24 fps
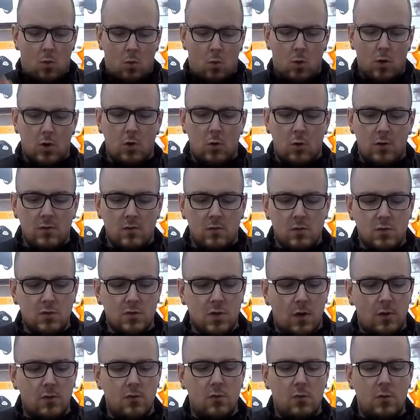We're going to
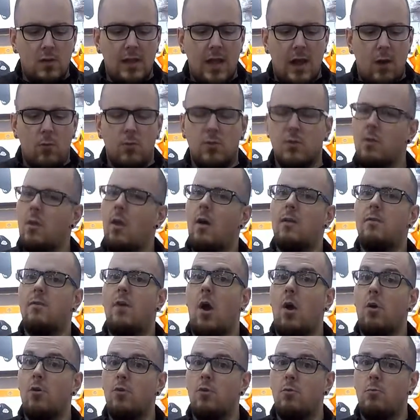start doing that with a lot of
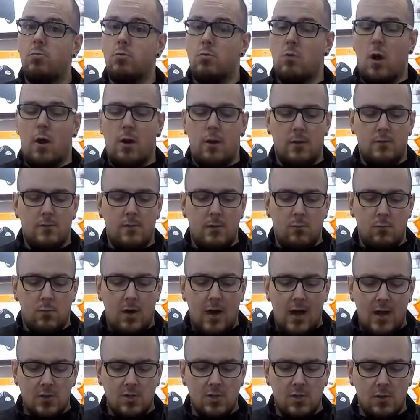our new product and we're
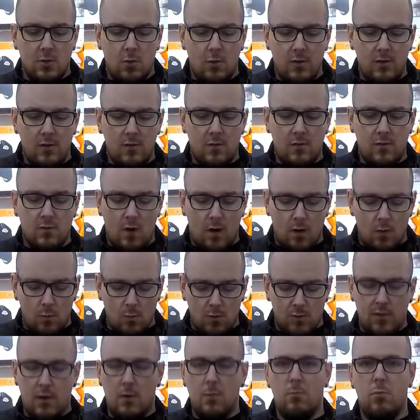actually going to start
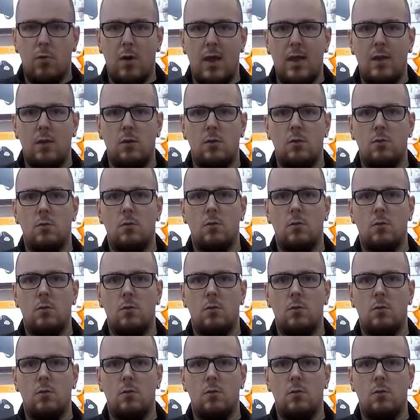with our brand new